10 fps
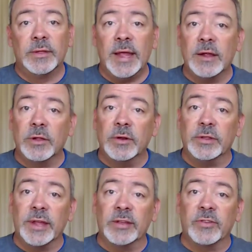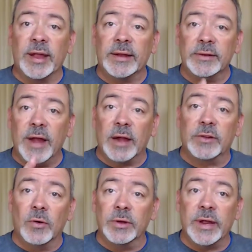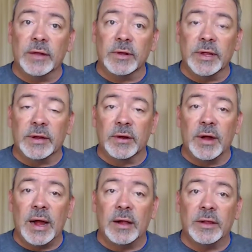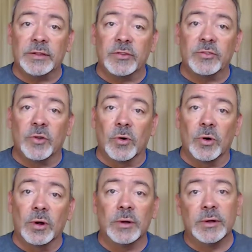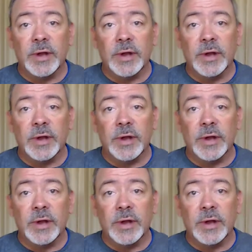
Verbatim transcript: They included things like not going down the liquor aisle at the store,